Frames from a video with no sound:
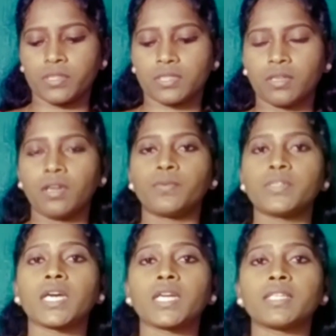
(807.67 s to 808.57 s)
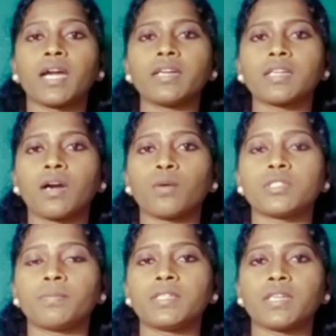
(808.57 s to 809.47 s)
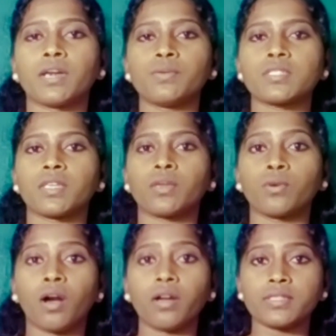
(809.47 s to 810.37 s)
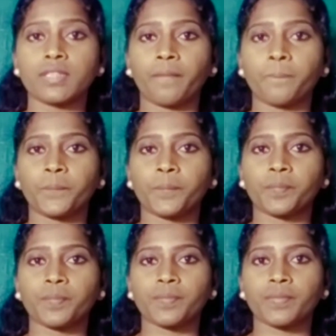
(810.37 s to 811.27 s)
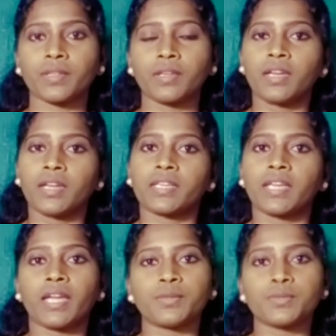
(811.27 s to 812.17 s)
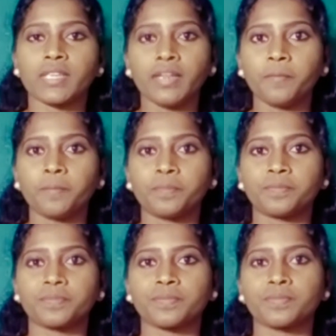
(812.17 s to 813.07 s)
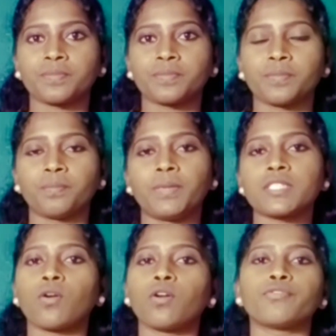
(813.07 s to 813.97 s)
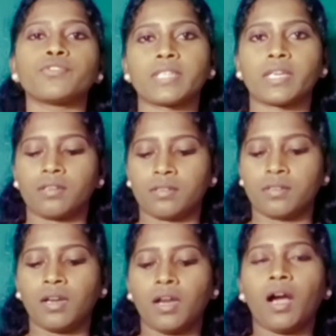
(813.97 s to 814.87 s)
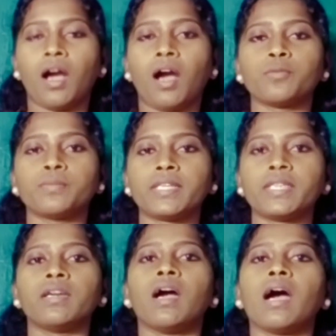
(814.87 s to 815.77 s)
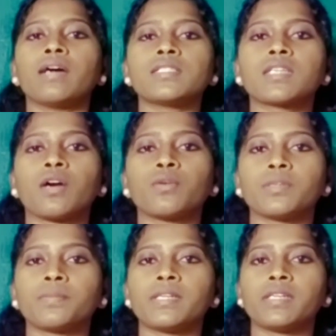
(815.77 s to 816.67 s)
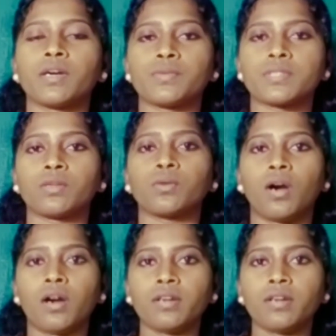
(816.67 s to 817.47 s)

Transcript: Which are the uncountable nouns you got? Can you say? Please all of you say. How many uncountable nouns you got?